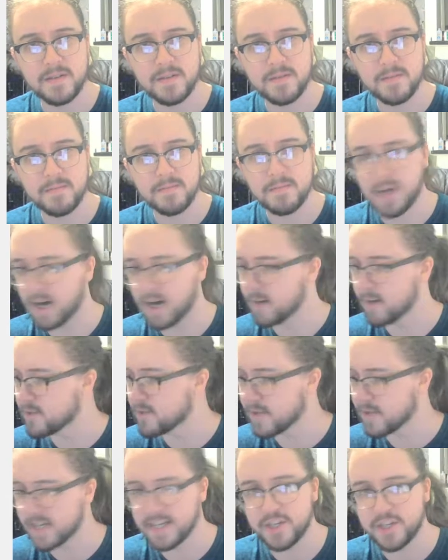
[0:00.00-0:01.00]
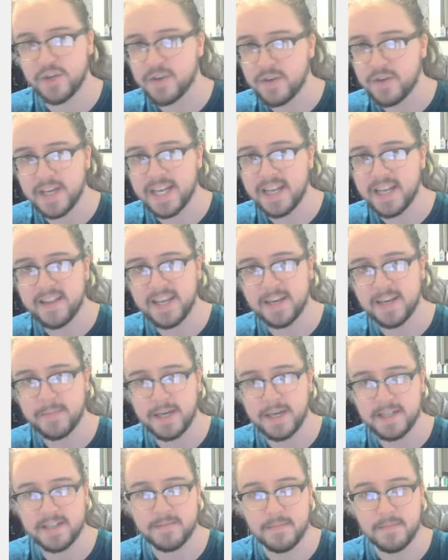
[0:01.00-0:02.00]
mobs, right? I don't know anything
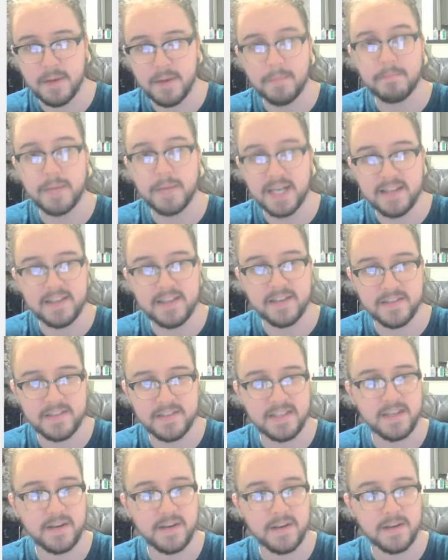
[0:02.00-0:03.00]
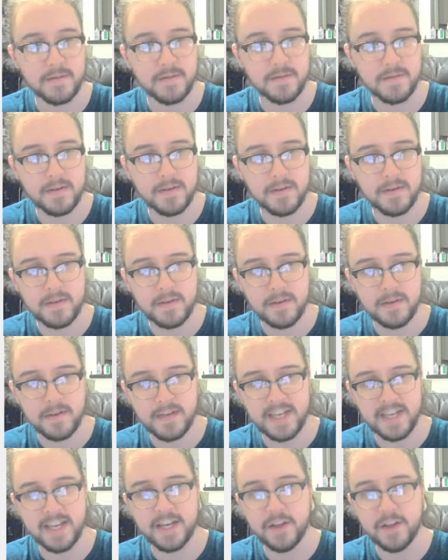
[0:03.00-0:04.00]
about them but their CR.
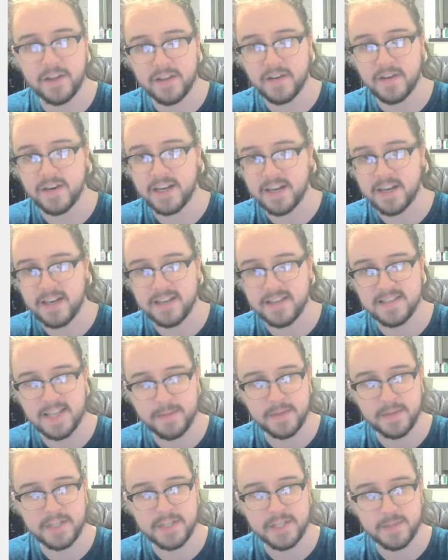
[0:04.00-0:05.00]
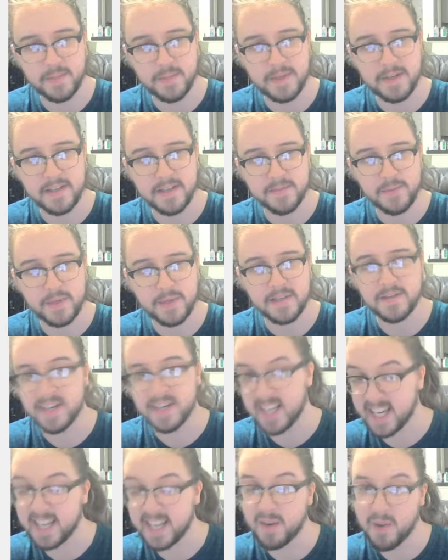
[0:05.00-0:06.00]
And I know that they're going to cost that much experience points, right?
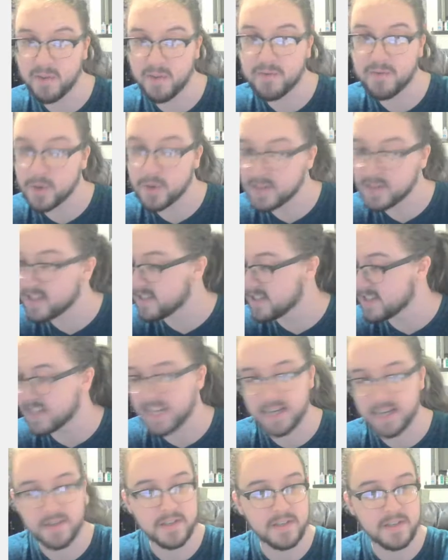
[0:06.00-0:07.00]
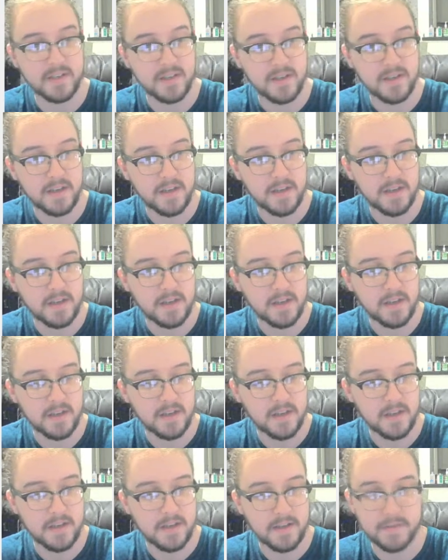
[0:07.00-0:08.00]
I can afford this encounter
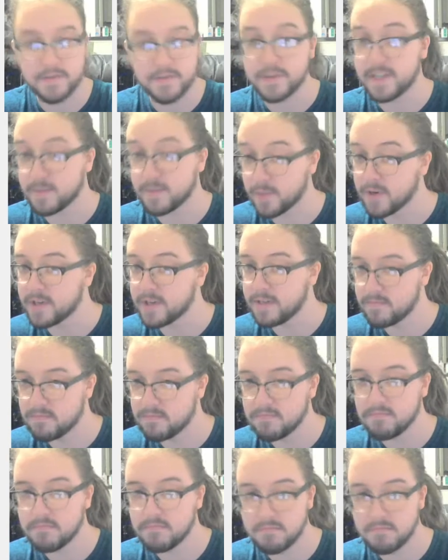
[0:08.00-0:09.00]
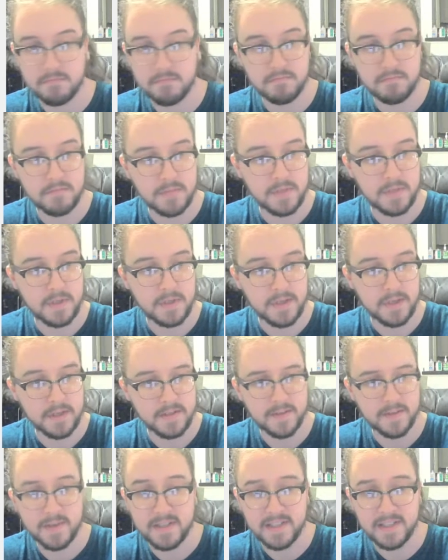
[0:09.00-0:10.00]
for this party.
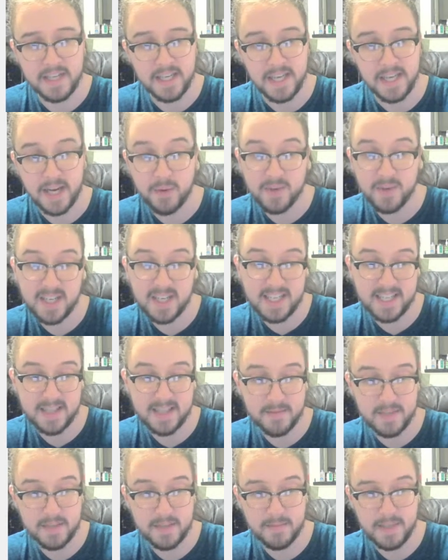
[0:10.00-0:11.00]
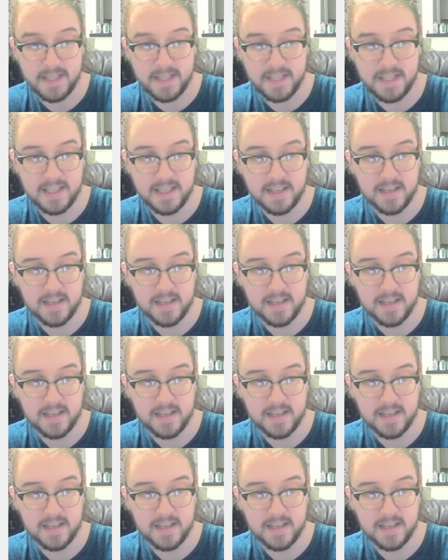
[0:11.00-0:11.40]
So I'm going to say, I would like them to be...